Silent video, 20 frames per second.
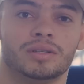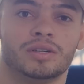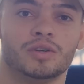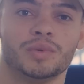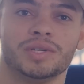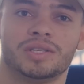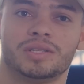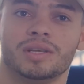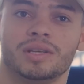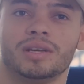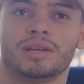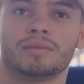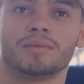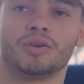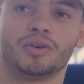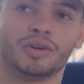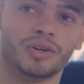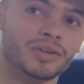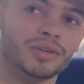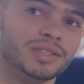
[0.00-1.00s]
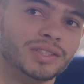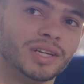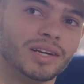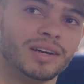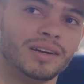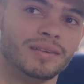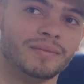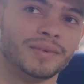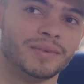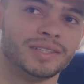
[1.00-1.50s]
Always think about going
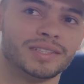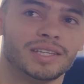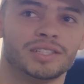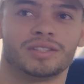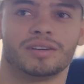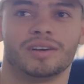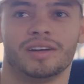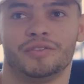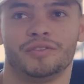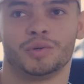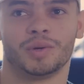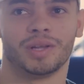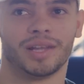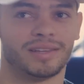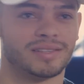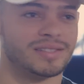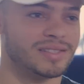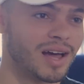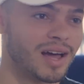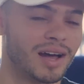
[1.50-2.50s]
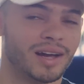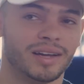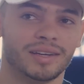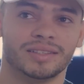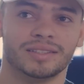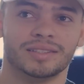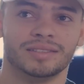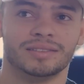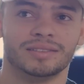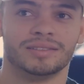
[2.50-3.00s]
there because I saw everyone like
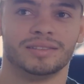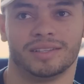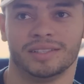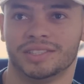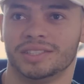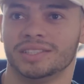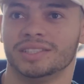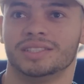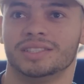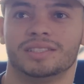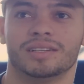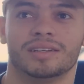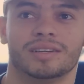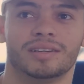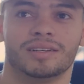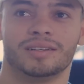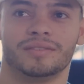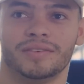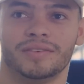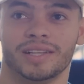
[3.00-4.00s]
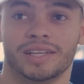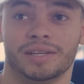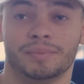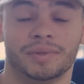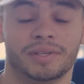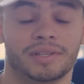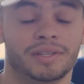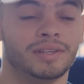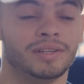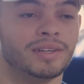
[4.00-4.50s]
Zion, Leticia,
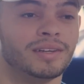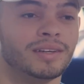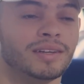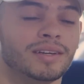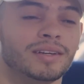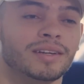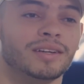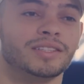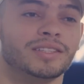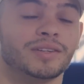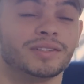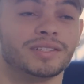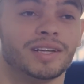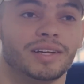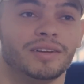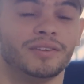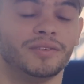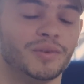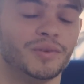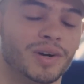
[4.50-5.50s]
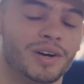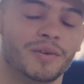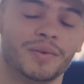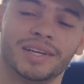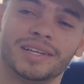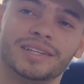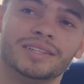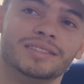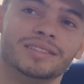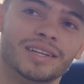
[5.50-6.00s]
Felipe. So I was like, oh, I
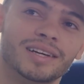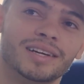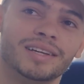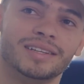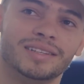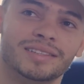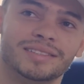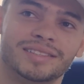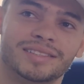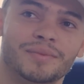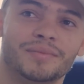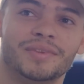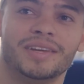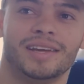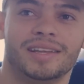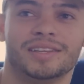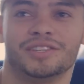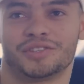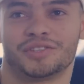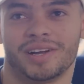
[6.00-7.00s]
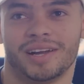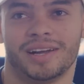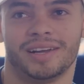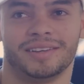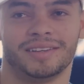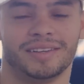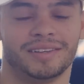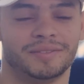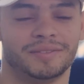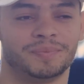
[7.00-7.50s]
want to go there someday and train,
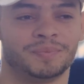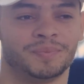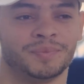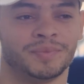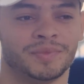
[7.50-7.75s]
you know.